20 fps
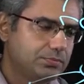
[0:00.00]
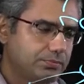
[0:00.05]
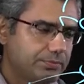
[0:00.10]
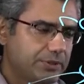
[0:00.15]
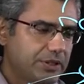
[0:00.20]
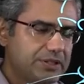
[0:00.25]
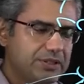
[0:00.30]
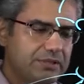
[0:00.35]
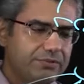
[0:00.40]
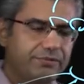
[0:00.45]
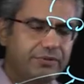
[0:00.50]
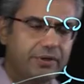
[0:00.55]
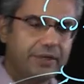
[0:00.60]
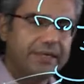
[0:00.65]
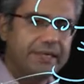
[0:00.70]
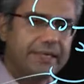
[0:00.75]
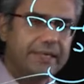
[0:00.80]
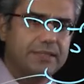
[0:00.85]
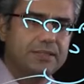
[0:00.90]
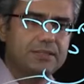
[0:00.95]
Because in
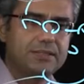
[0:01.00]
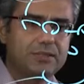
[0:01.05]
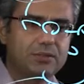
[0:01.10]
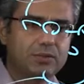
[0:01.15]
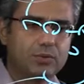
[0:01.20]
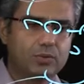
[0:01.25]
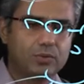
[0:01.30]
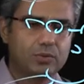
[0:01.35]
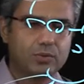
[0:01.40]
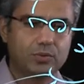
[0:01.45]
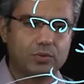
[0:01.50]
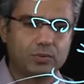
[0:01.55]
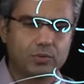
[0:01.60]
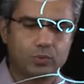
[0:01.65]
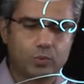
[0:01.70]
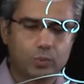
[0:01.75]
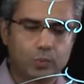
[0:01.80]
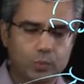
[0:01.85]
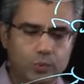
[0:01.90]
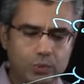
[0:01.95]
finance,
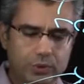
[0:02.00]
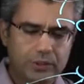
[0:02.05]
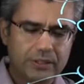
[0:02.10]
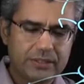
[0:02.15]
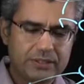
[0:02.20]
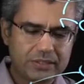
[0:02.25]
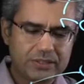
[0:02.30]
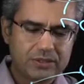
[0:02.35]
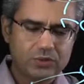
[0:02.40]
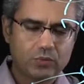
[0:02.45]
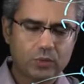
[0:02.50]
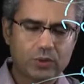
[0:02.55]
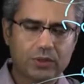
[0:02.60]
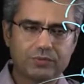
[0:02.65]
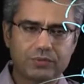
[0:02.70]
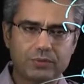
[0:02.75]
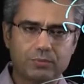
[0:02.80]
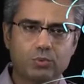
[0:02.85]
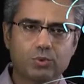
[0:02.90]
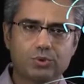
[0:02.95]
this is one
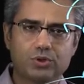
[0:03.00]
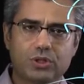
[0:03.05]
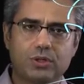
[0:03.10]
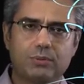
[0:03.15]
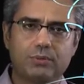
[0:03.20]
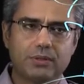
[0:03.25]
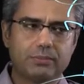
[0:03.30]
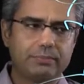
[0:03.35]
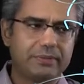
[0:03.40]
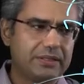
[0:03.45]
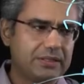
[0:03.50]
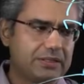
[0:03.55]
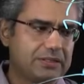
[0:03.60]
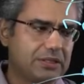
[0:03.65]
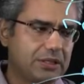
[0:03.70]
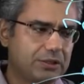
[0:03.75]
of the most common methods.